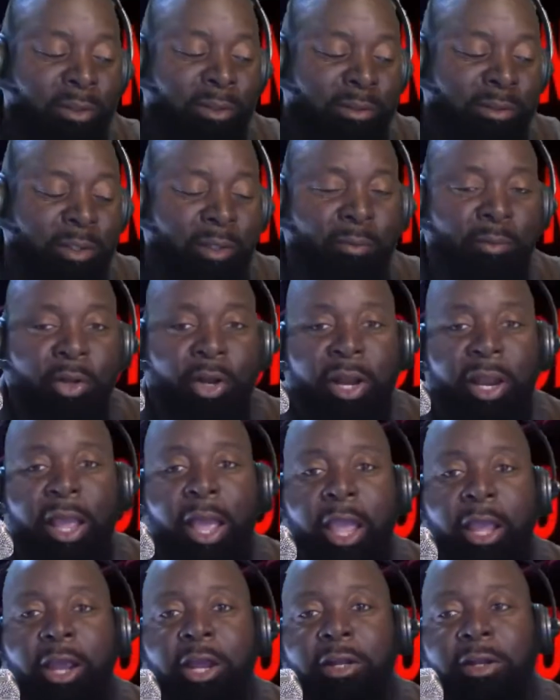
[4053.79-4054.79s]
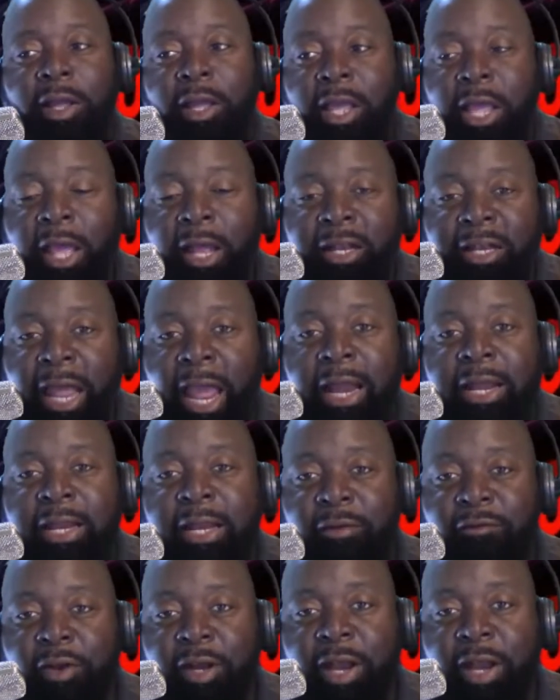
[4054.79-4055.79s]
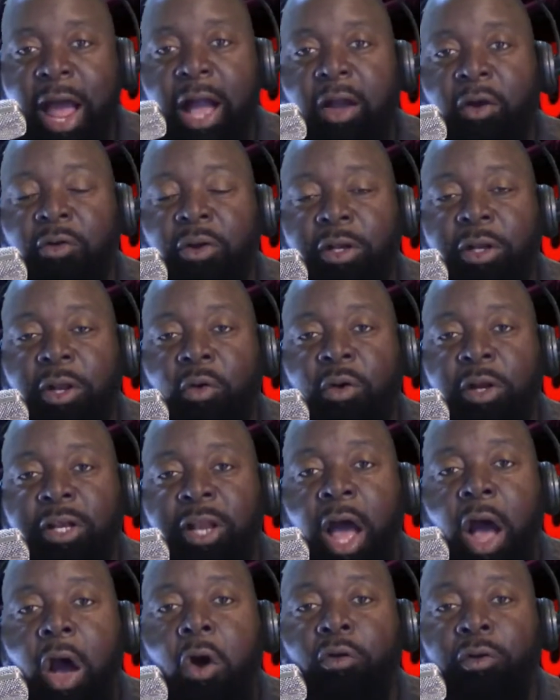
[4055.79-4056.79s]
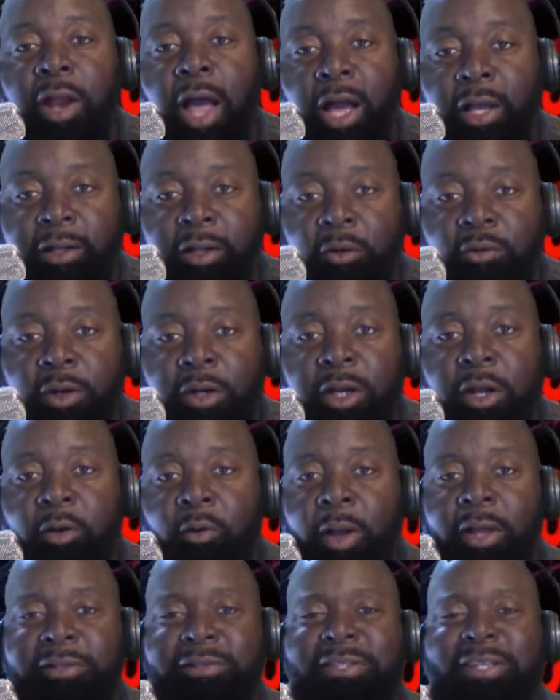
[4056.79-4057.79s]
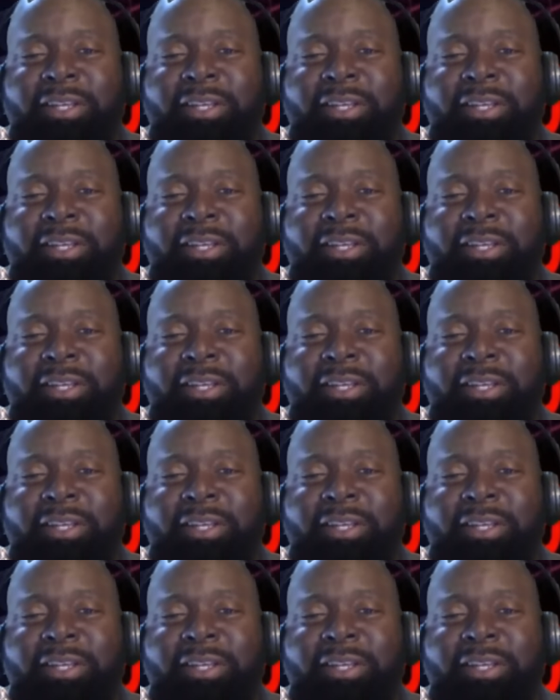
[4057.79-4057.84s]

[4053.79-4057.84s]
Sitting up there. They didn't even knock on the door. The dog knocked on the door.